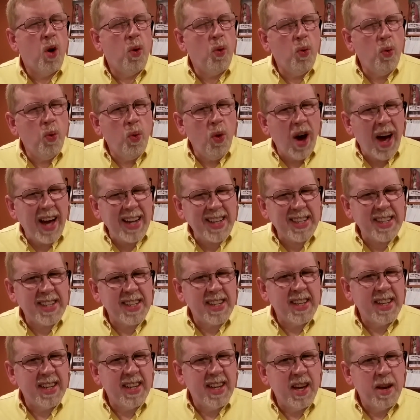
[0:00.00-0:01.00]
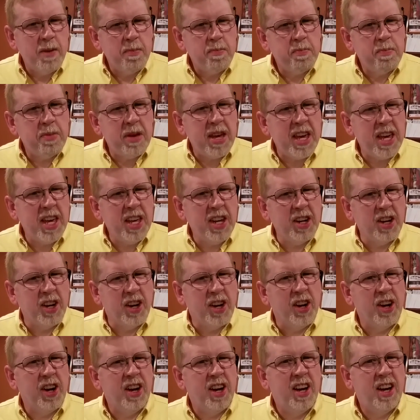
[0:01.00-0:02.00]
What? Peter's Peter.
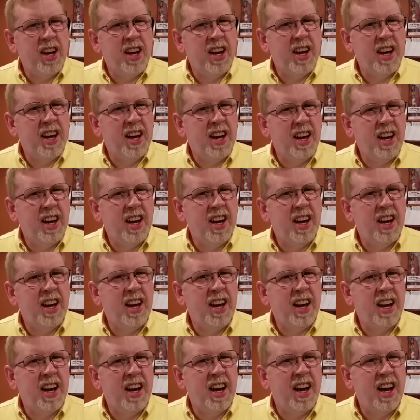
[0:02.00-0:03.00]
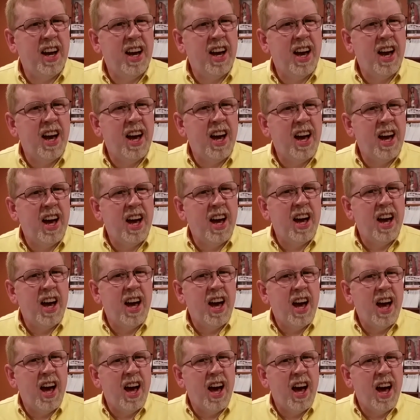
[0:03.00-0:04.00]
knowledge of Picard's flute
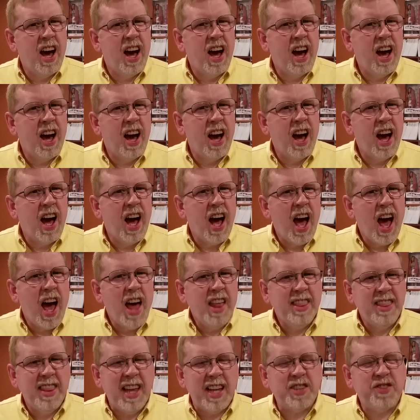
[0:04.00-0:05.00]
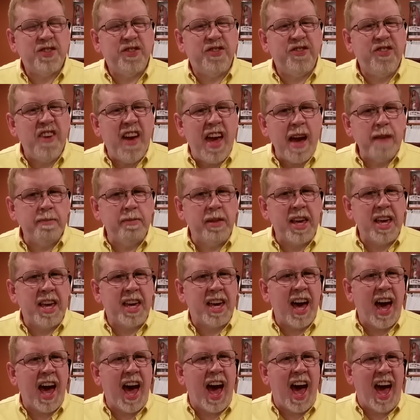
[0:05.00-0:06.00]
allows him to win the battle. That's Family
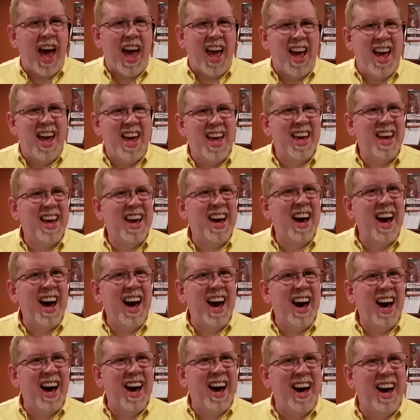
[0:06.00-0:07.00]
Guy. You got it!